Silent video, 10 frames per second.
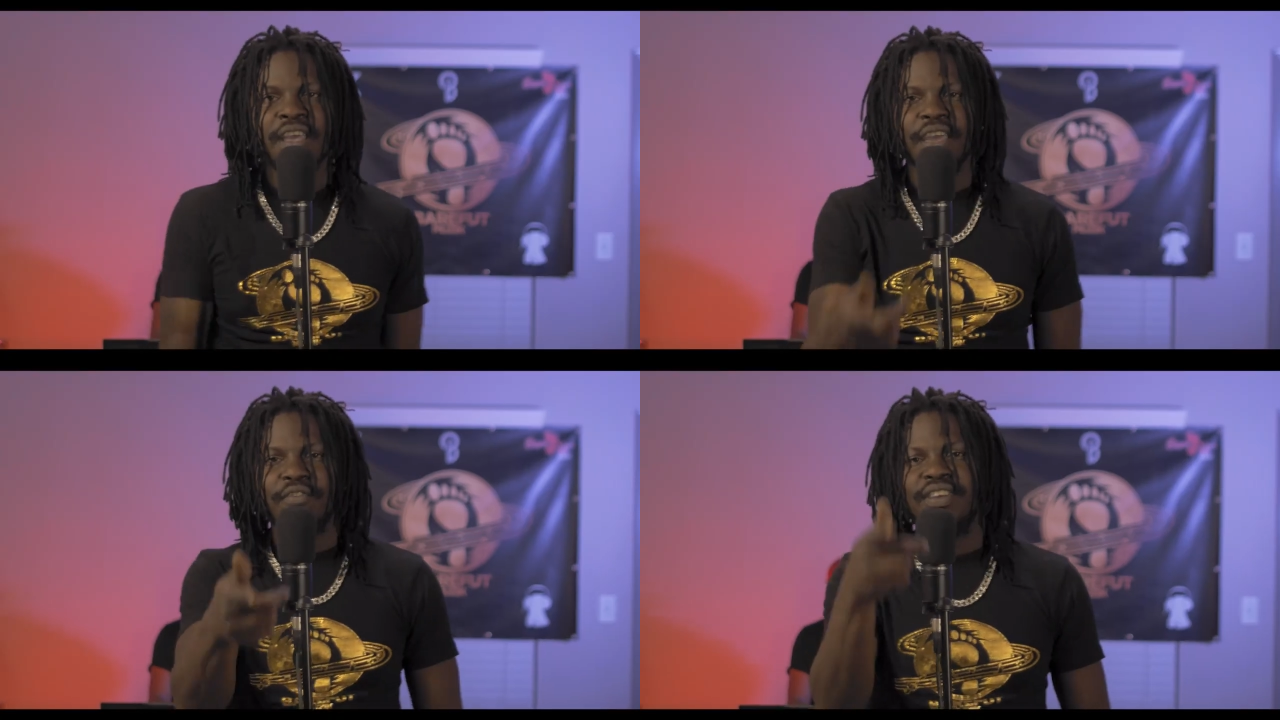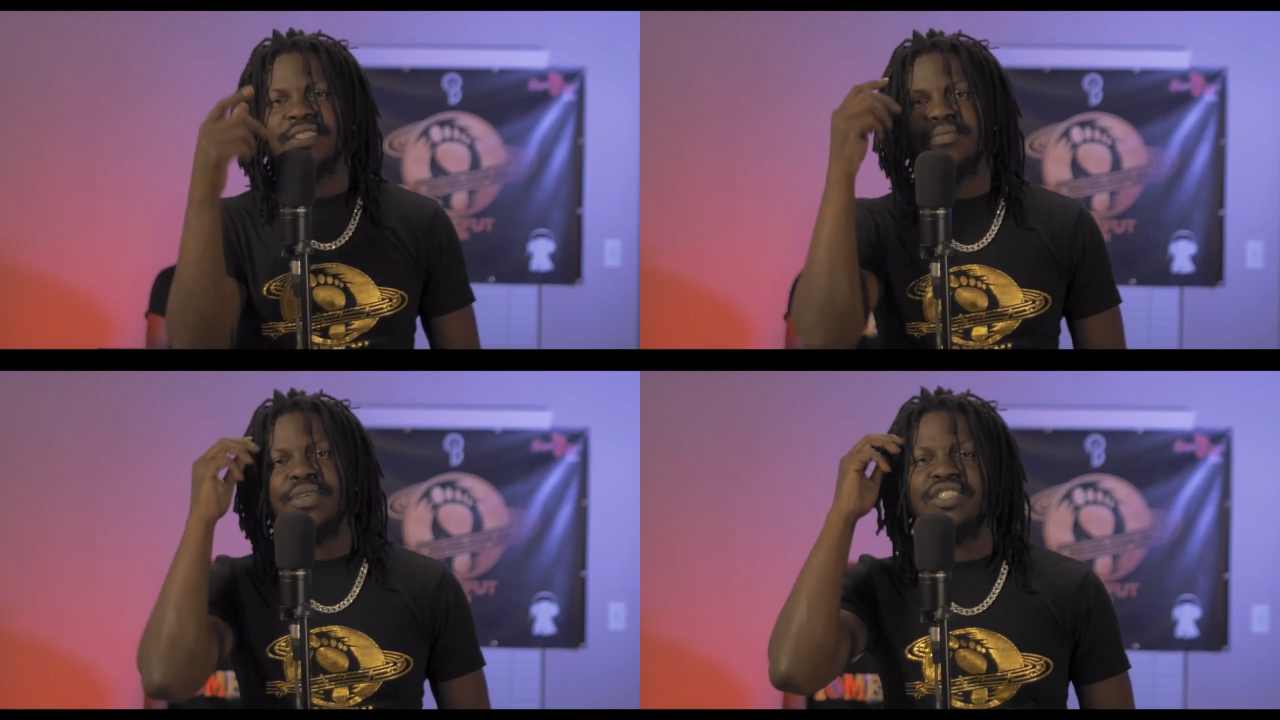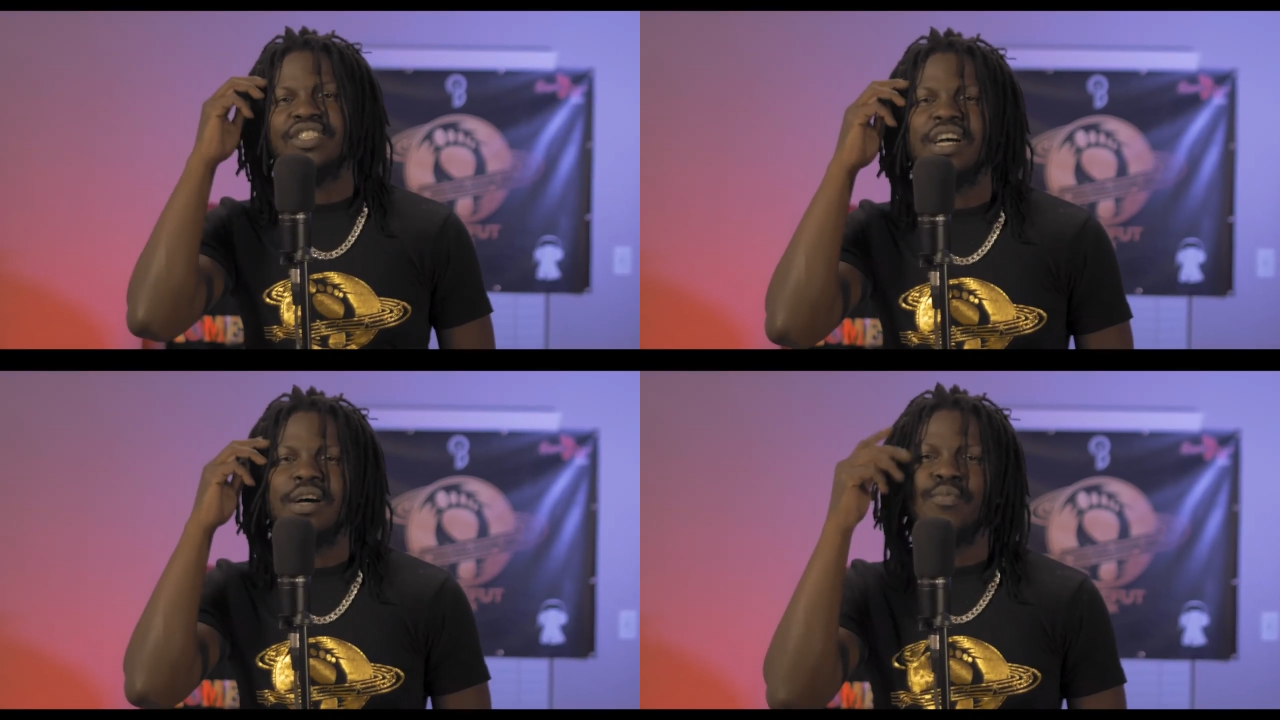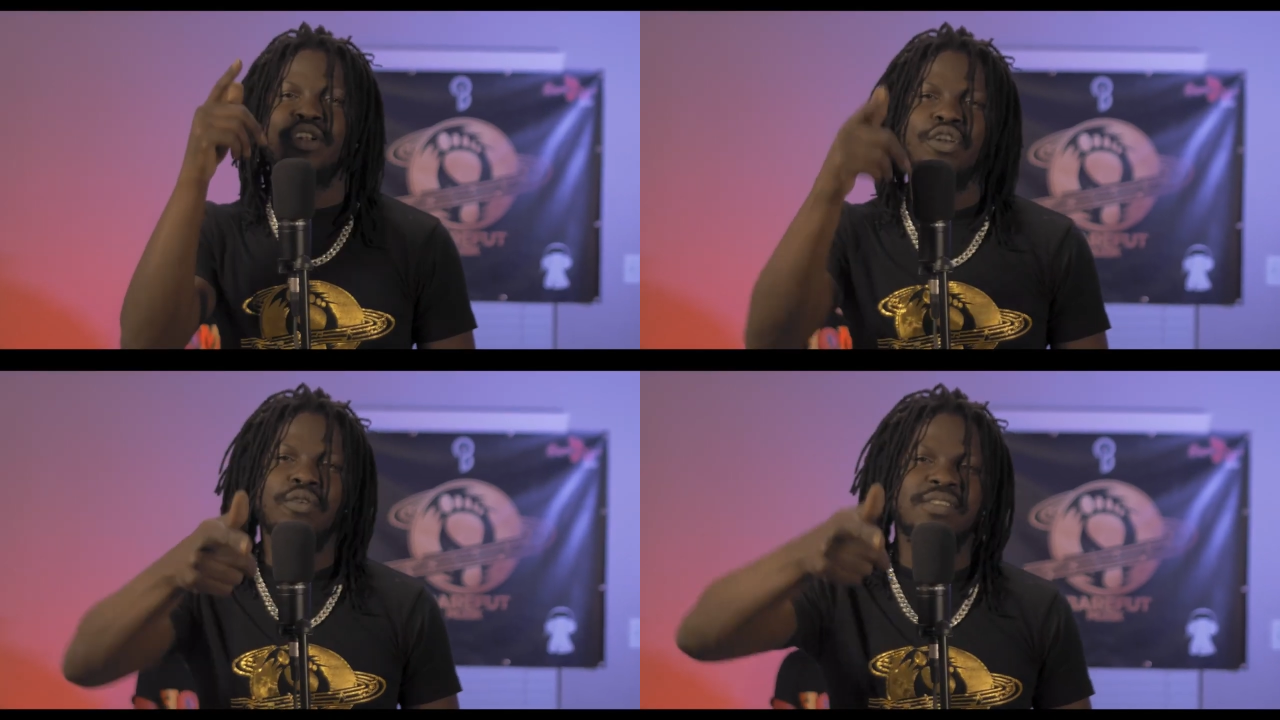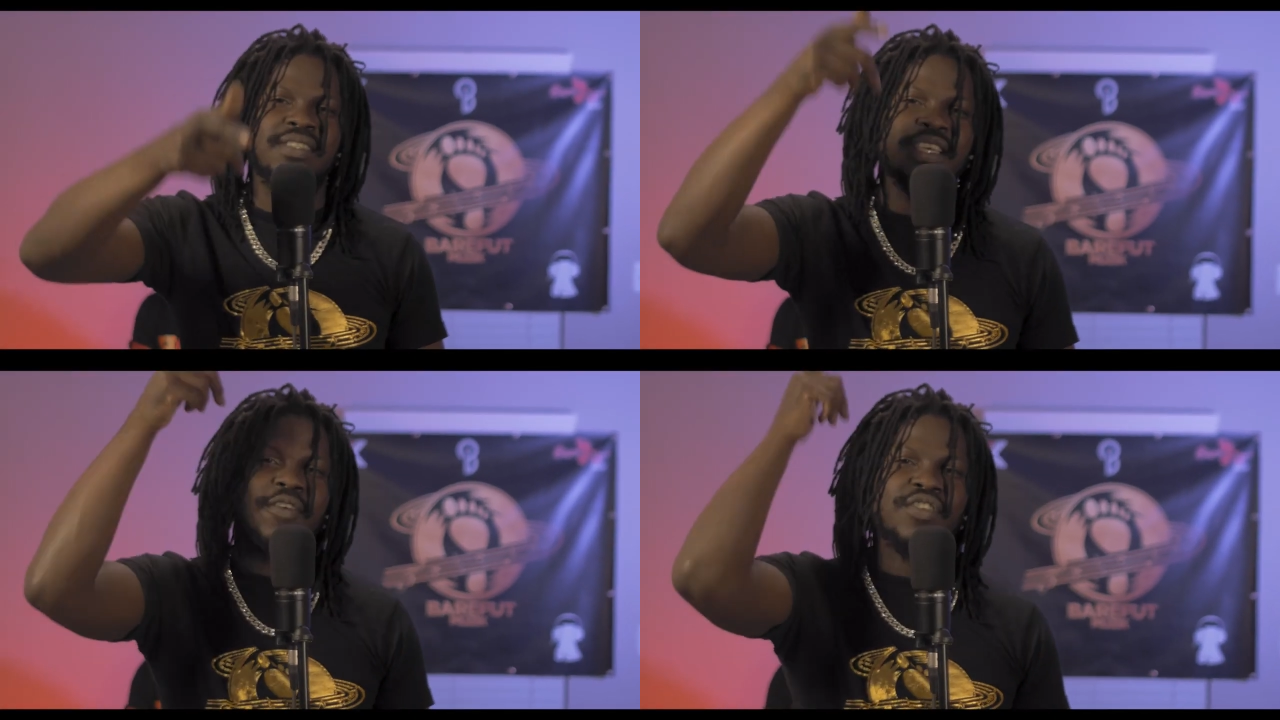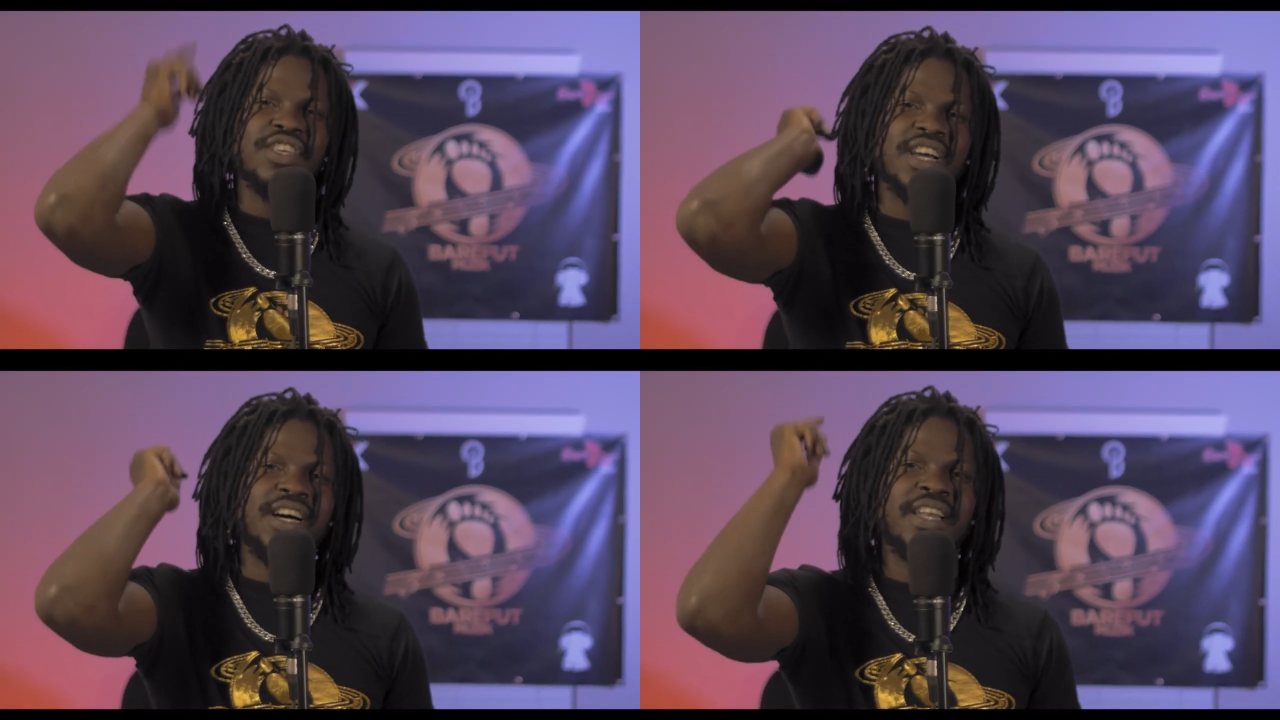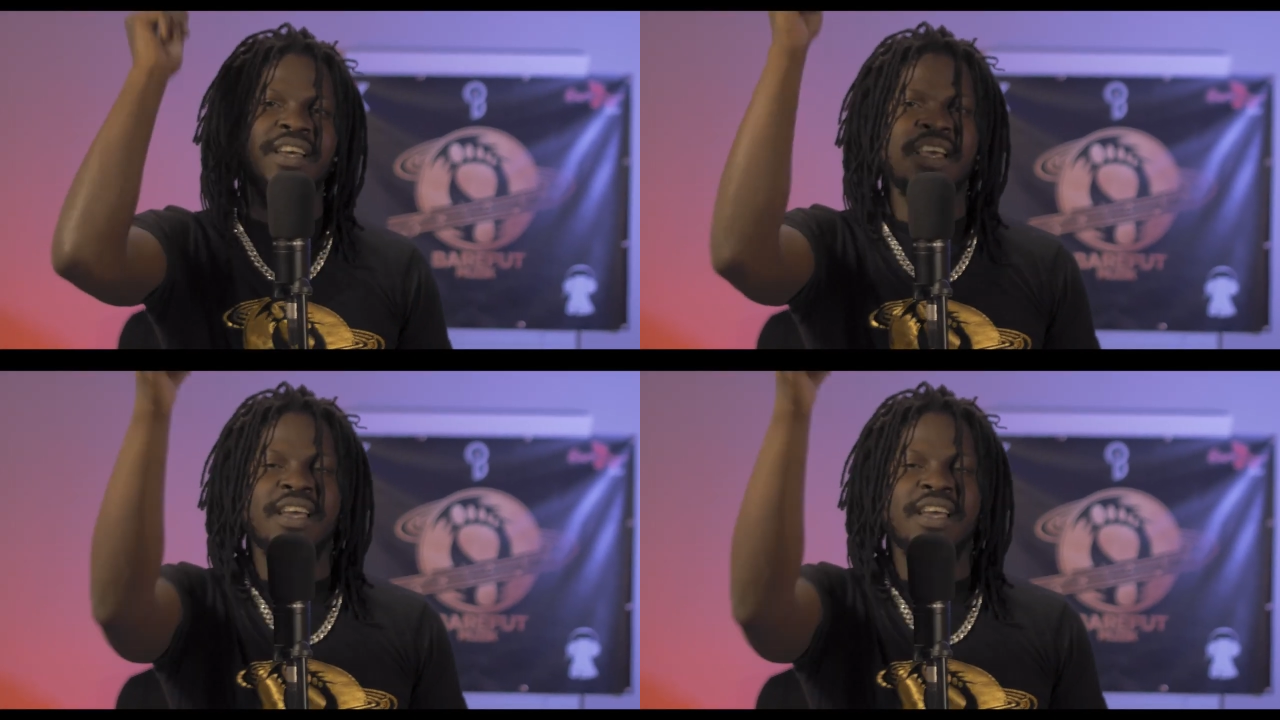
Charismatic charm with looks carry on.